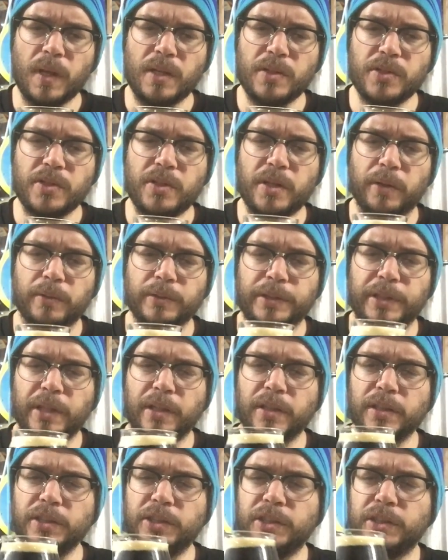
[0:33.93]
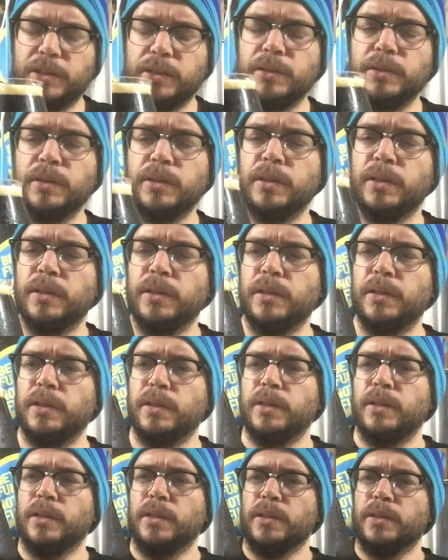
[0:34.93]
Stout Challenge.
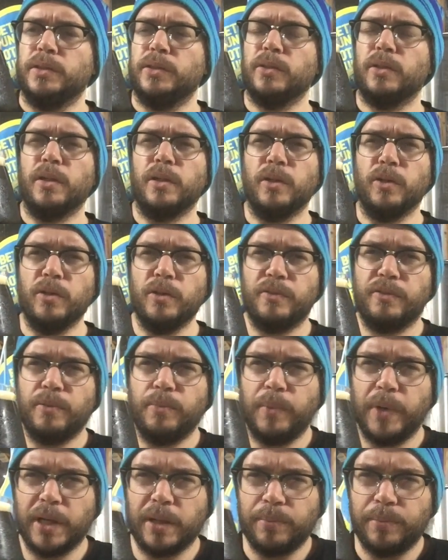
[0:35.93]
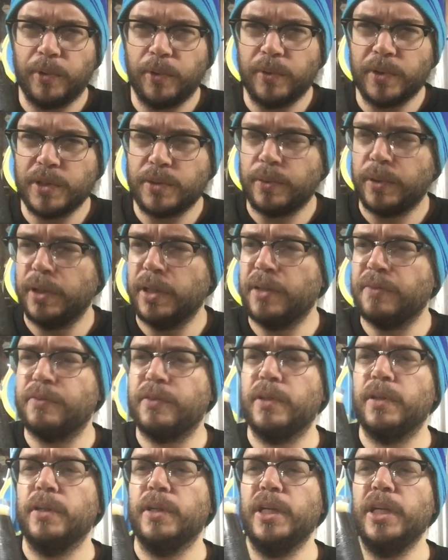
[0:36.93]
Still got Luke from Wagon Brewing's one
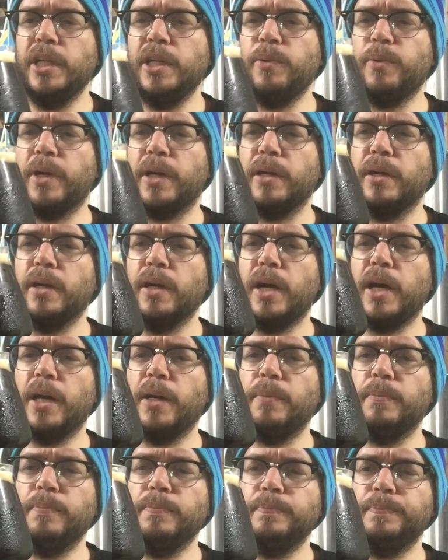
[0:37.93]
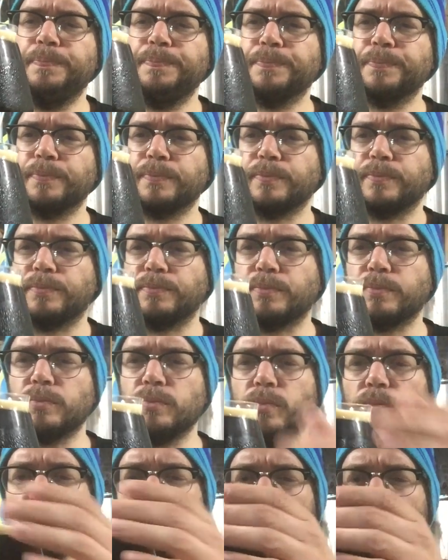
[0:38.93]
left. Anyway, I
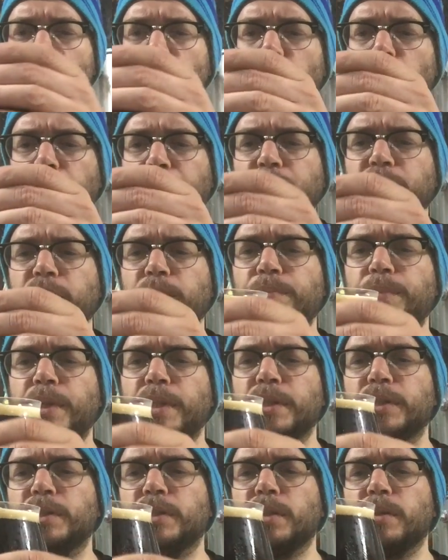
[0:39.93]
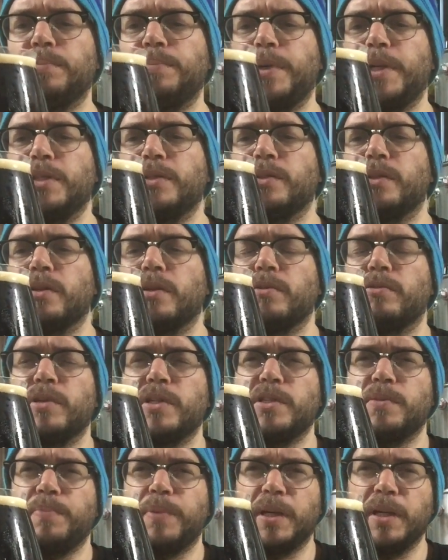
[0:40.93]
actually managed to pester the
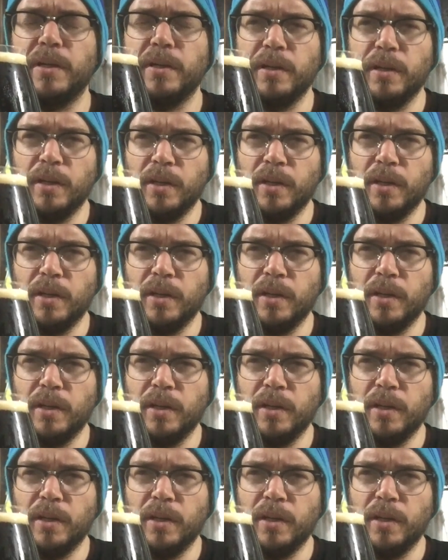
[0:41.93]
recipe